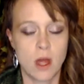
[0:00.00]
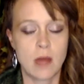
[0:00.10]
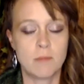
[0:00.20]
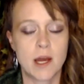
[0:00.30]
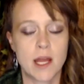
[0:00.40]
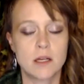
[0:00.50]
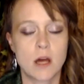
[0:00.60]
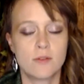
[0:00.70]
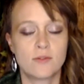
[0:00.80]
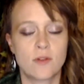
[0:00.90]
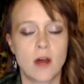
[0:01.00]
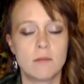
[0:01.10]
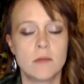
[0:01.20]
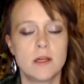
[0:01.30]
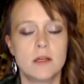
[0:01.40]
And by enough, I
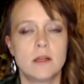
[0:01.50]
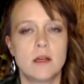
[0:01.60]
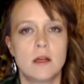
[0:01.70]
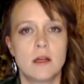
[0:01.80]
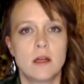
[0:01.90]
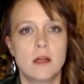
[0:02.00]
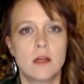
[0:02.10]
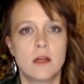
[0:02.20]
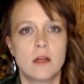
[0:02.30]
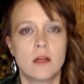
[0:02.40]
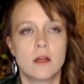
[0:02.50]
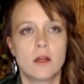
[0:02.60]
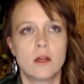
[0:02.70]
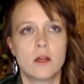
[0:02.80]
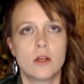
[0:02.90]
mean,
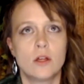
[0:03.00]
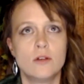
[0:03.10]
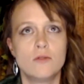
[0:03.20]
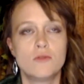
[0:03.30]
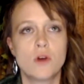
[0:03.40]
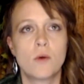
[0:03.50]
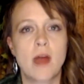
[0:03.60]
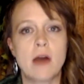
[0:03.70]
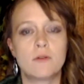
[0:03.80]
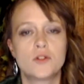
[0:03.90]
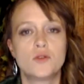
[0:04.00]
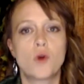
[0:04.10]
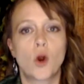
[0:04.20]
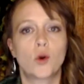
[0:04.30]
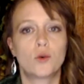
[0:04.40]
you don't have to
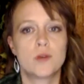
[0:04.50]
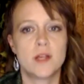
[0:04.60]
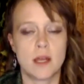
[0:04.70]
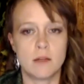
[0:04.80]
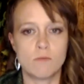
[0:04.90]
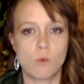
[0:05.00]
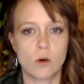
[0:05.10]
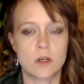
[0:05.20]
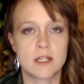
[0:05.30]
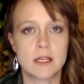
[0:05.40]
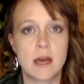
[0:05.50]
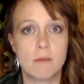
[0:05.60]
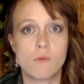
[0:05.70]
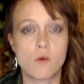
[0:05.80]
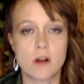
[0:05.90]
hurry anymore to
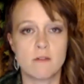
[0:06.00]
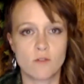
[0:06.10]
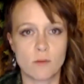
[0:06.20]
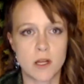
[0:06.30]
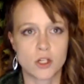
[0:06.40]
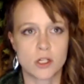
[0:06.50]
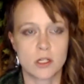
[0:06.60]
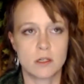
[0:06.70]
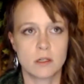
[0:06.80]
get more information.